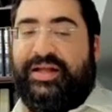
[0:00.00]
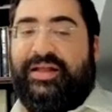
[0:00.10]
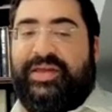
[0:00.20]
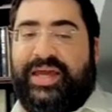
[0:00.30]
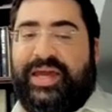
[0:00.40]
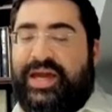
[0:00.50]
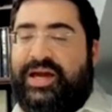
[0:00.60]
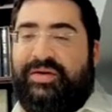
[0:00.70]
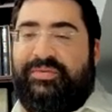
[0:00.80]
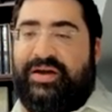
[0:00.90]
They can't
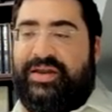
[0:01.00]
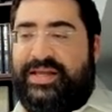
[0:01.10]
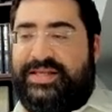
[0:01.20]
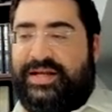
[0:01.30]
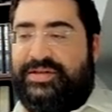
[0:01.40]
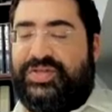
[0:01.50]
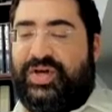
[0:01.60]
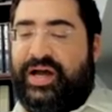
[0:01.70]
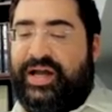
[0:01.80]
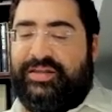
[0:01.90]
come out. He's
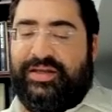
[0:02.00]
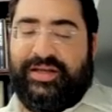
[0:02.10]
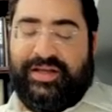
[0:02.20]
outside.